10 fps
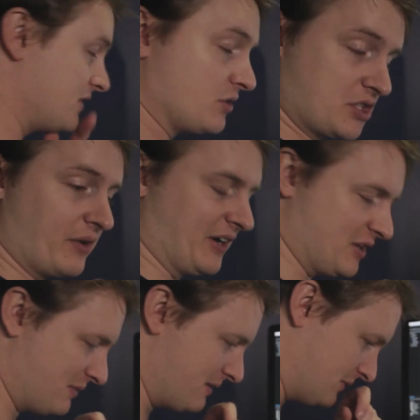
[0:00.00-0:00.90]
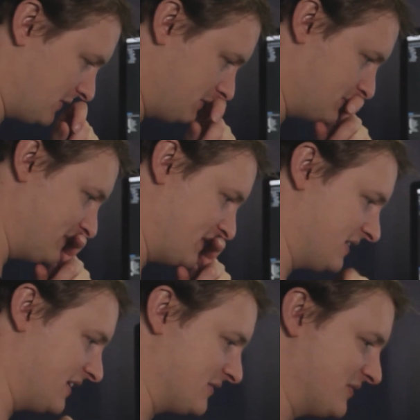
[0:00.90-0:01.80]
when you're showing other people, you
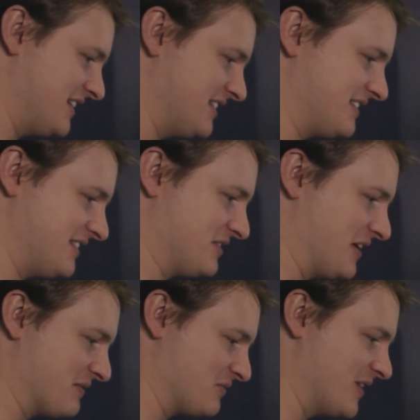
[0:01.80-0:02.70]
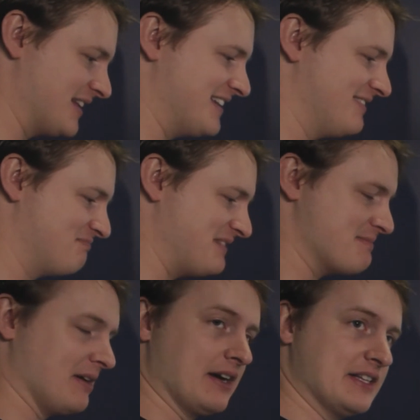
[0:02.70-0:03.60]
can't really
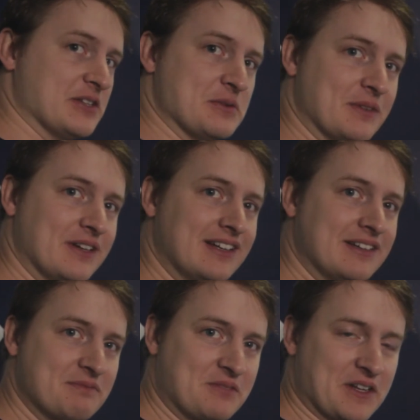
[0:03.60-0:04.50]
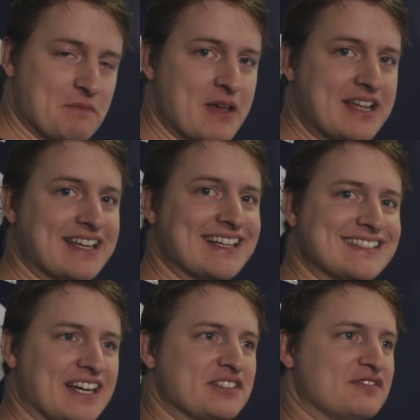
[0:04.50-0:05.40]
be behind them kind of making sound